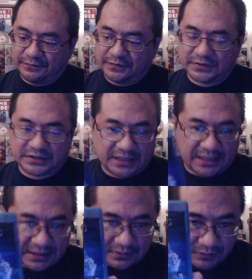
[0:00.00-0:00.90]
Very
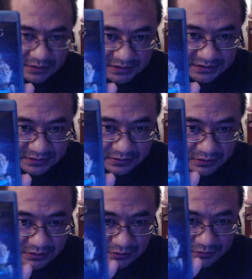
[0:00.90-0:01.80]
sad what this
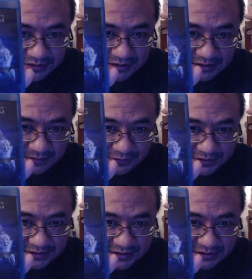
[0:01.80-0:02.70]
girl who was like the
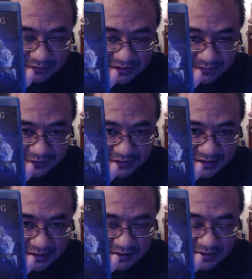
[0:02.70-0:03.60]
princess who was
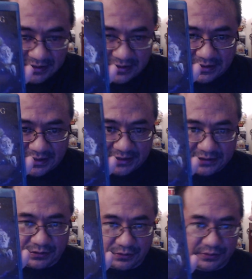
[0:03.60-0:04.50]
imprisoned had
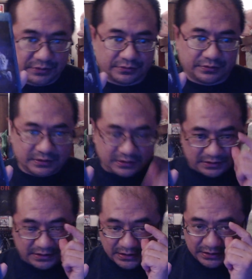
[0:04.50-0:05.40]
to go through.
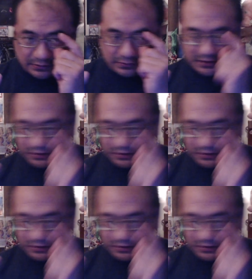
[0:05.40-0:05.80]
I think the whole